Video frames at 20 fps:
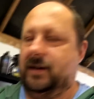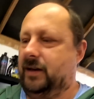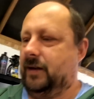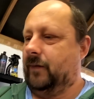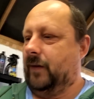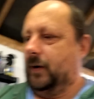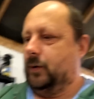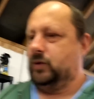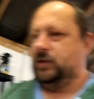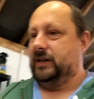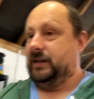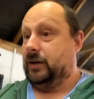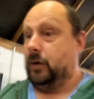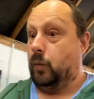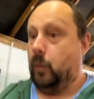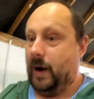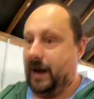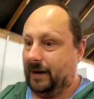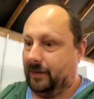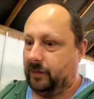devoted to
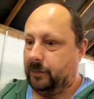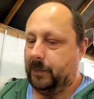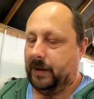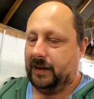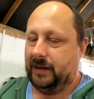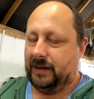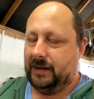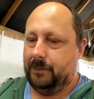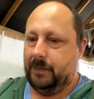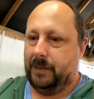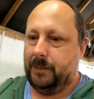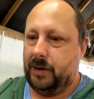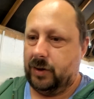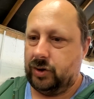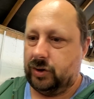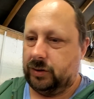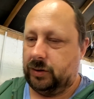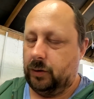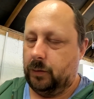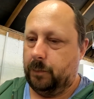wax making. Maybe I
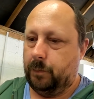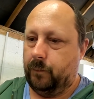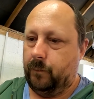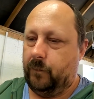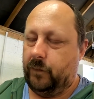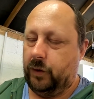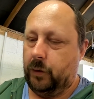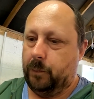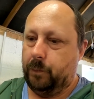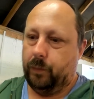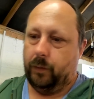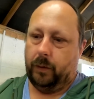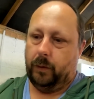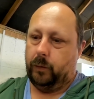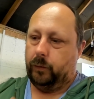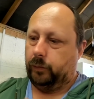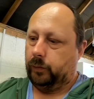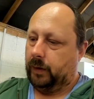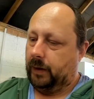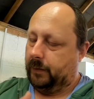should do a few
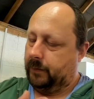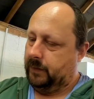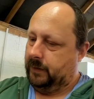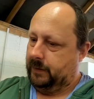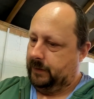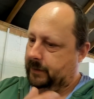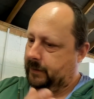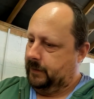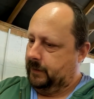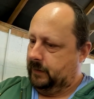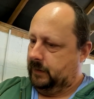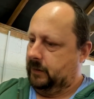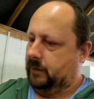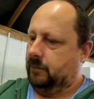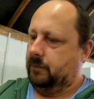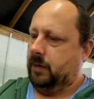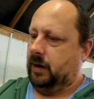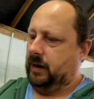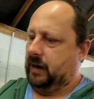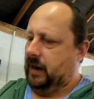brews, although
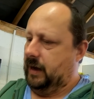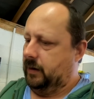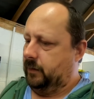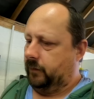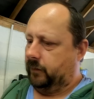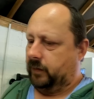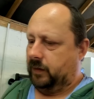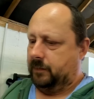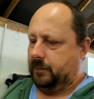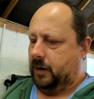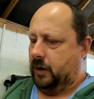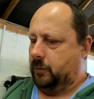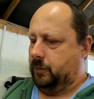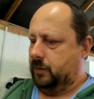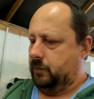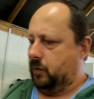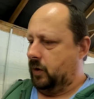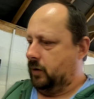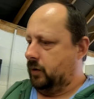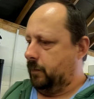my lungs at the
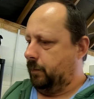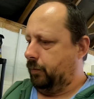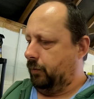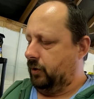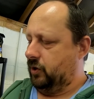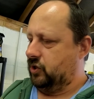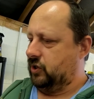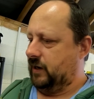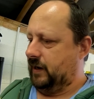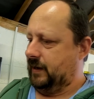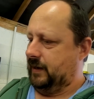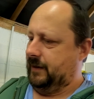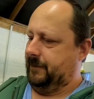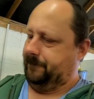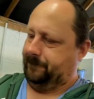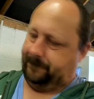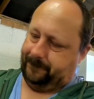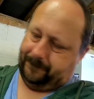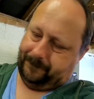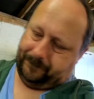moment won't appreciate
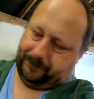it.